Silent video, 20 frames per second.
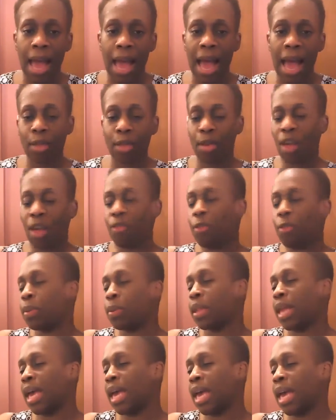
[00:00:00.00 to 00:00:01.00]
I don't have a
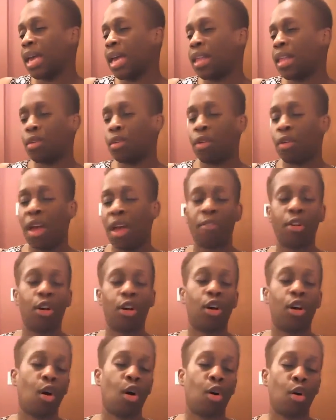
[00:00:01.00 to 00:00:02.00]
plan. I don't have a
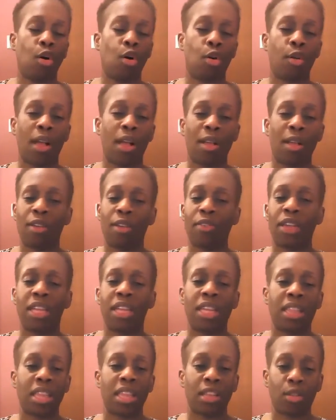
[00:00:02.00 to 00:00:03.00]
goal. I don't have
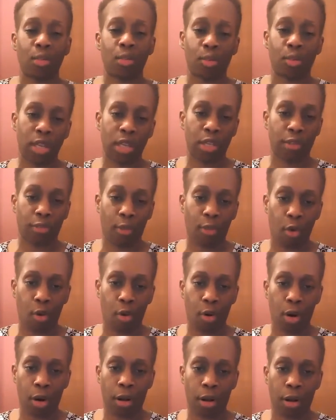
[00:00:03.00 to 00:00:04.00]
anything to reach
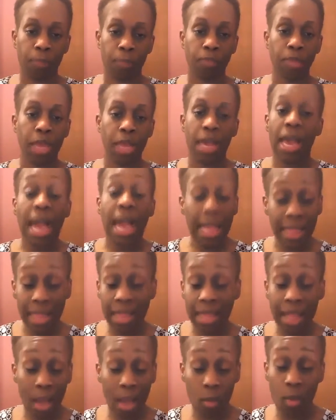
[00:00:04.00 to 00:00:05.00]
for. And
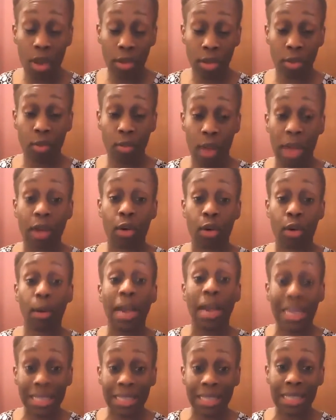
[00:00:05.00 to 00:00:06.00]
then they wonder why
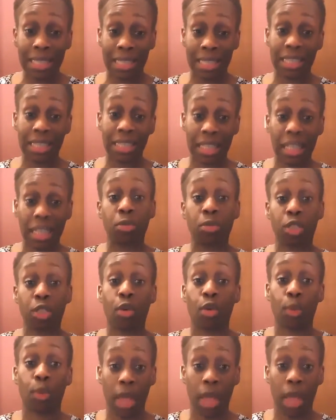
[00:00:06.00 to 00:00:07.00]
craziness keeps
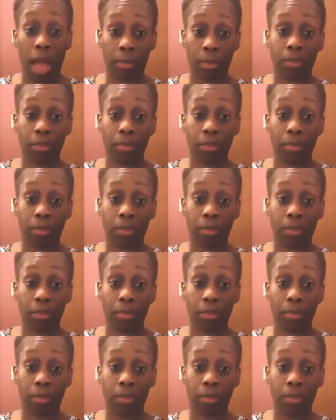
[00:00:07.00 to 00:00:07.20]
showing up.